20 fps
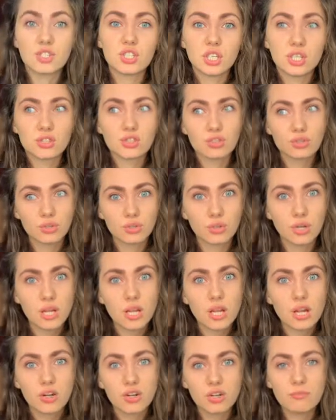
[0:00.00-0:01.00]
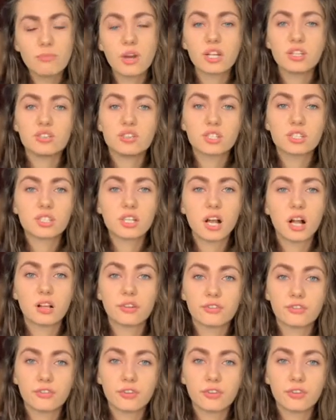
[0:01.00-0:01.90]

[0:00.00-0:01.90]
just to remind yourself